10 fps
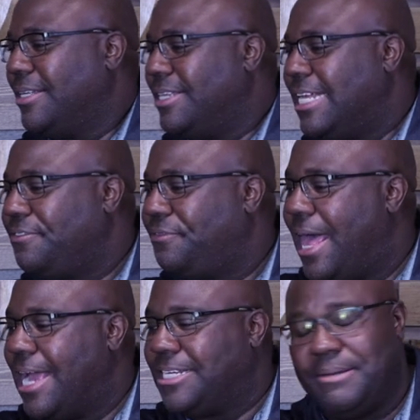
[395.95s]
So that's the
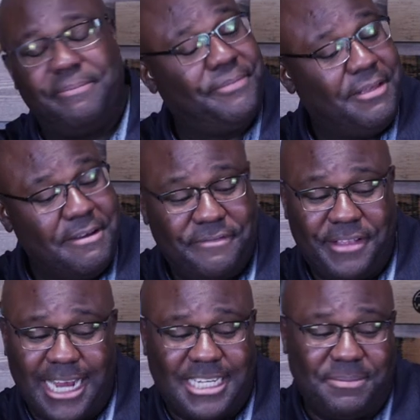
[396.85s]
flagship.
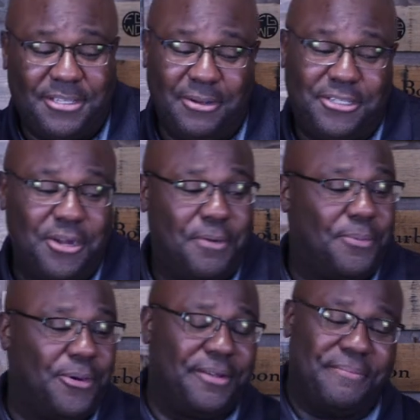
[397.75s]
Flagship is no joke,
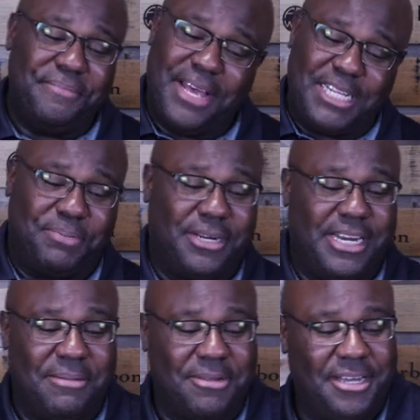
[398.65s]
boy. That's pretty
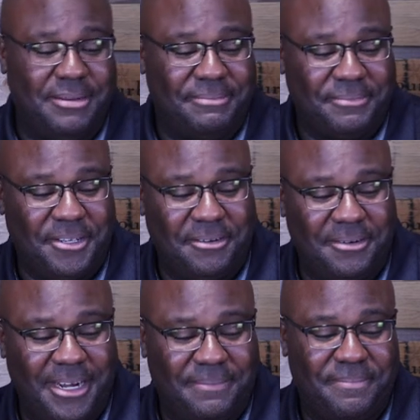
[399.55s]
damn good.
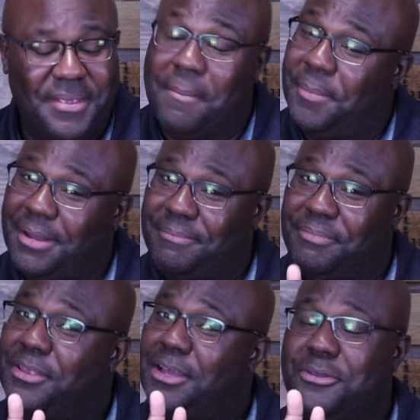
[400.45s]
All right. But
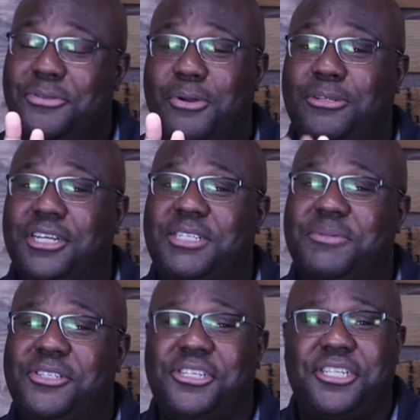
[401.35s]
no
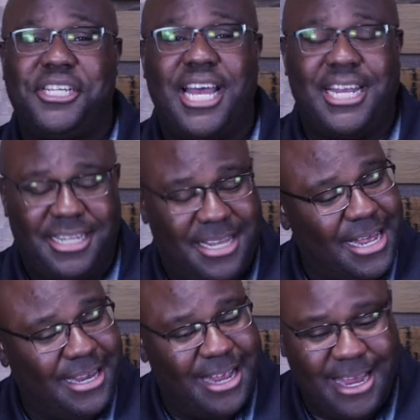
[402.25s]
judgments just yet.
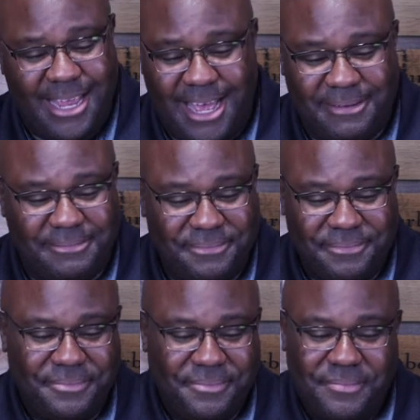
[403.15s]
Not yet.
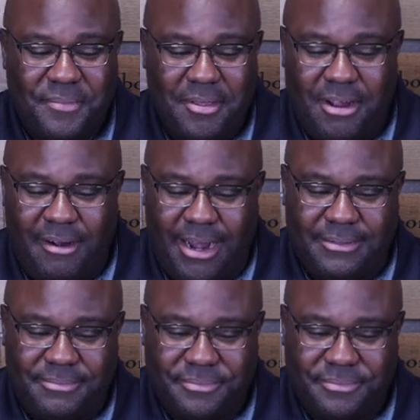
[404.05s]
All right.